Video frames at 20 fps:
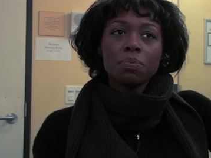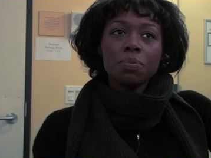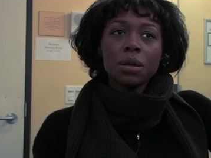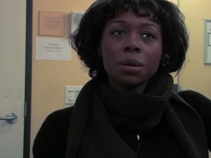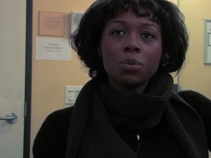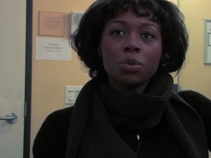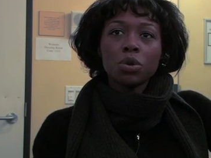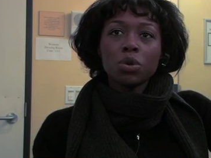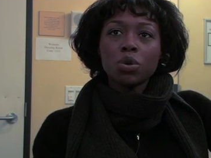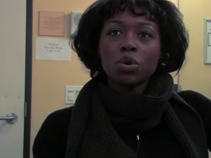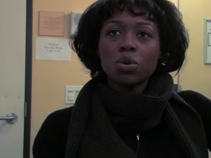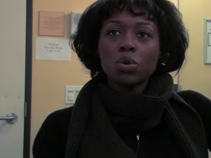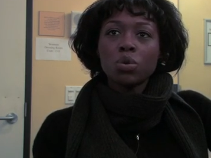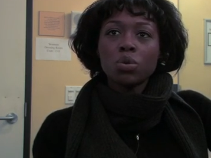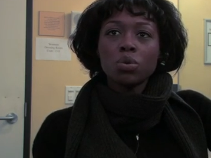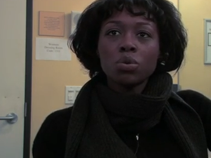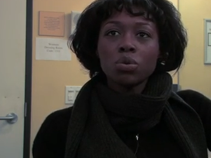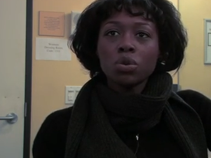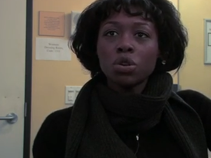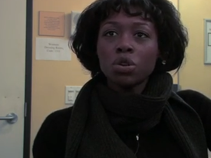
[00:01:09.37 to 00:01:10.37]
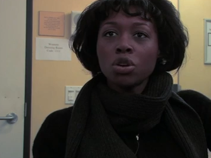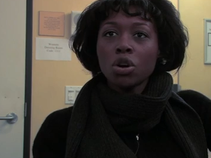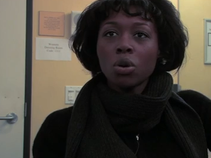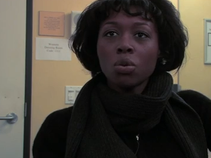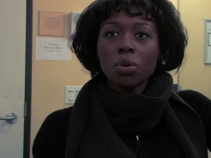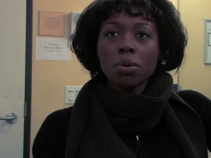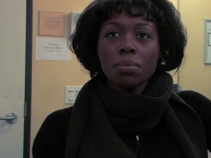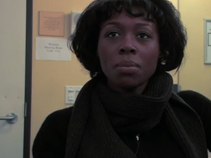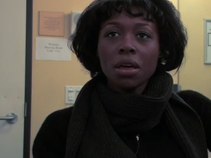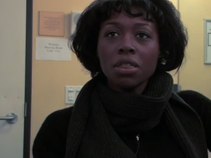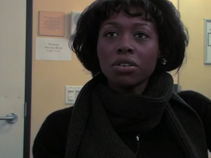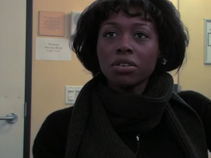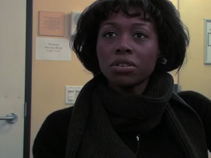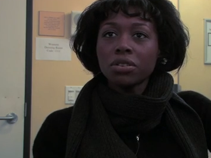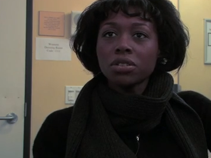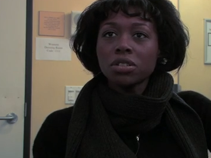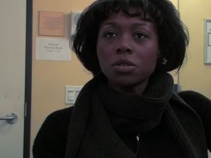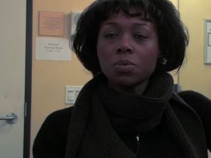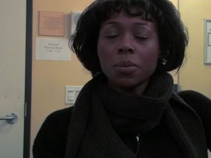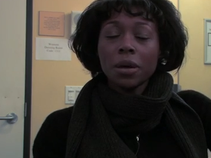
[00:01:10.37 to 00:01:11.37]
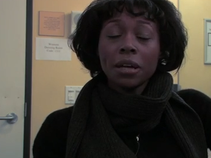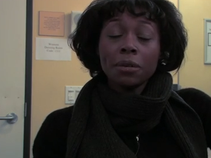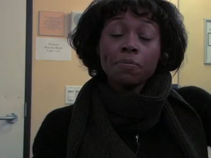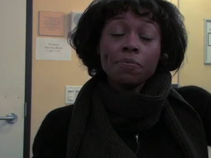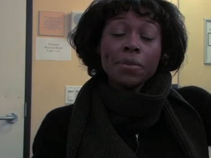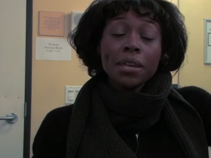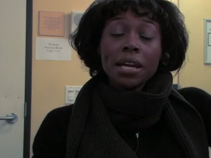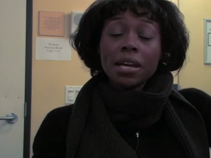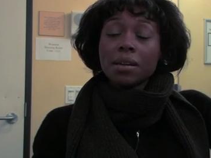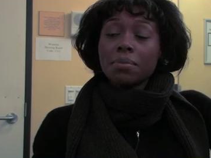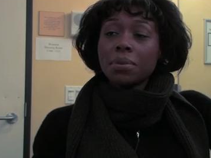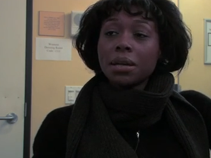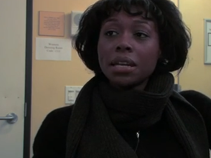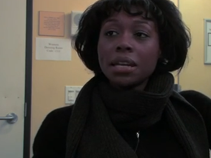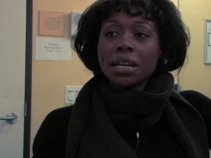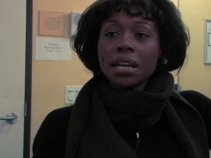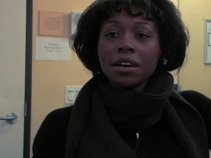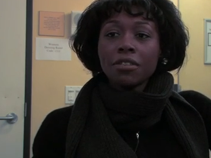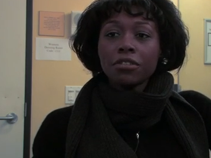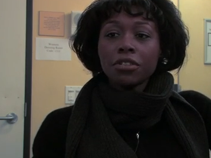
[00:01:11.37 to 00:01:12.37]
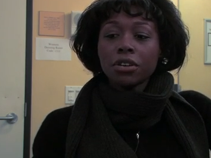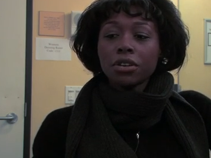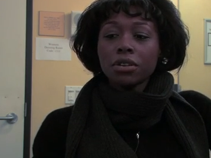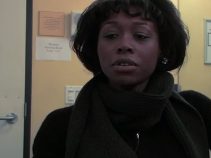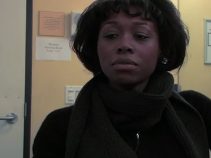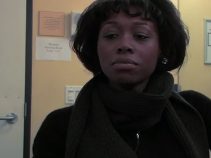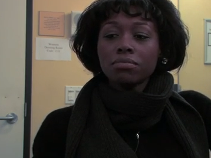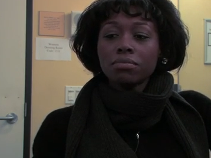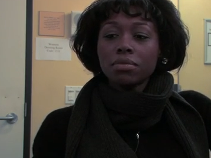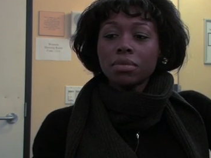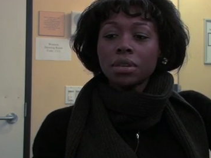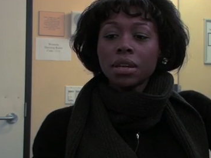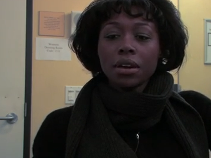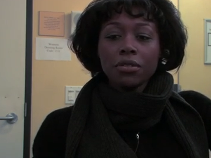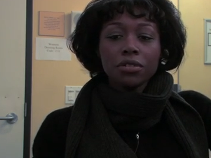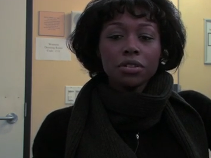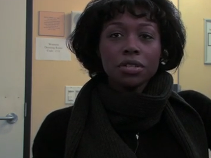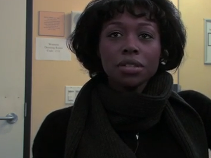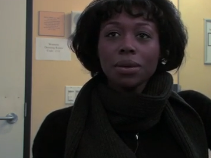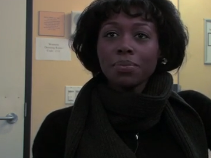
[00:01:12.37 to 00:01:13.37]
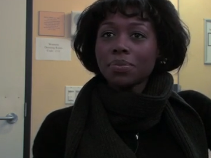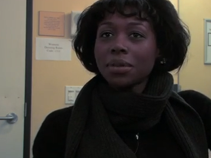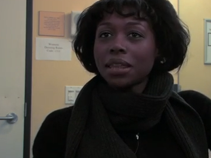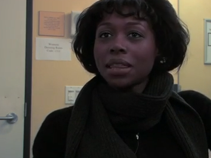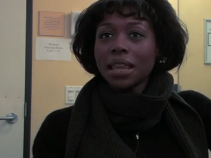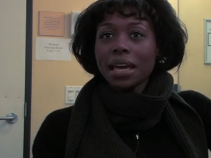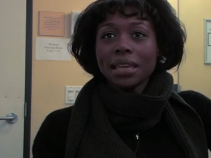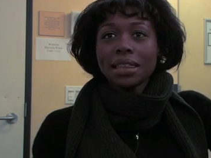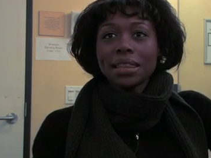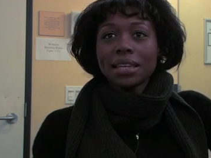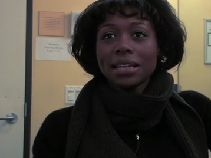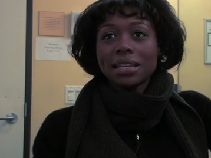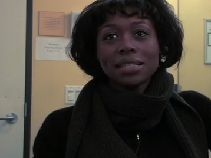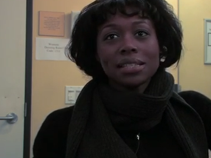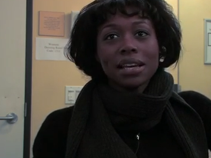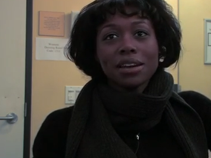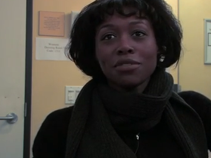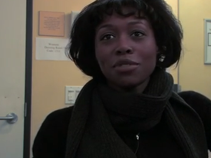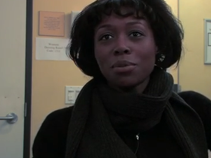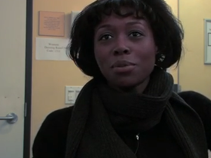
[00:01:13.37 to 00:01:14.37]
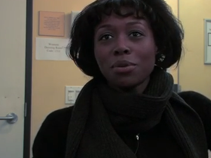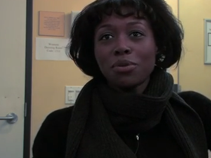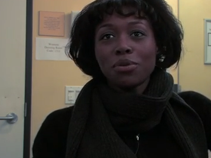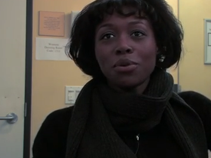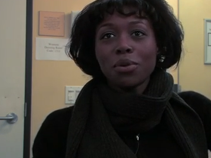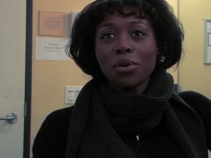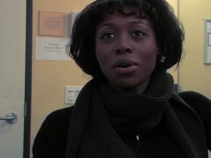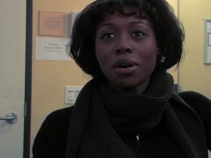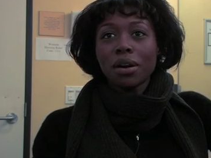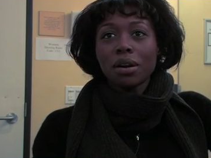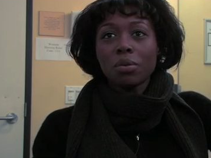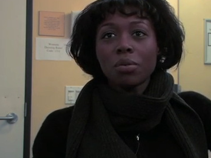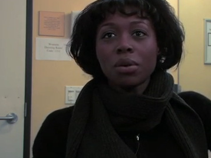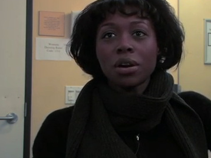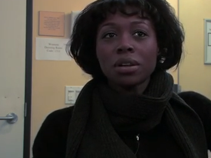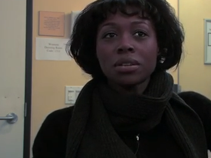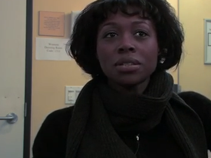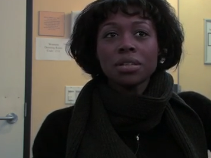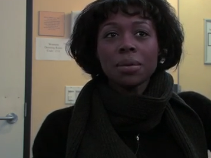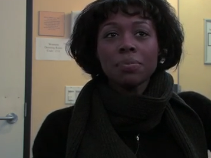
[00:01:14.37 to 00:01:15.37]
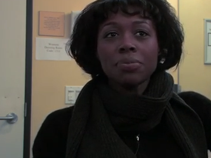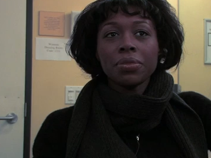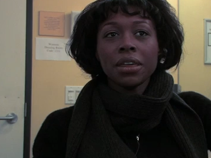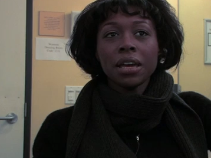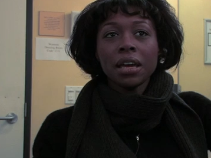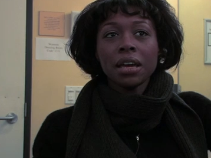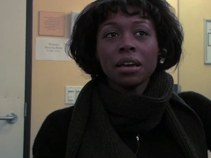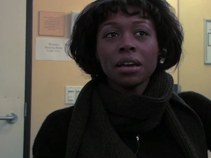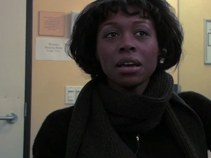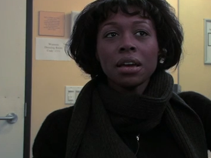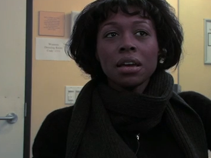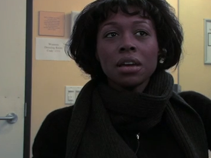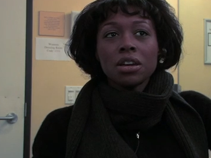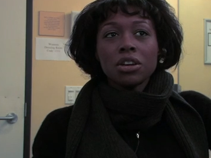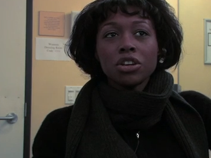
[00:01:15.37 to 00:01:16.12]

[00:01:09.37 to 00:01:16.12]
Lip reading: people who, you know, were mothers, but never something like this ever before, where something,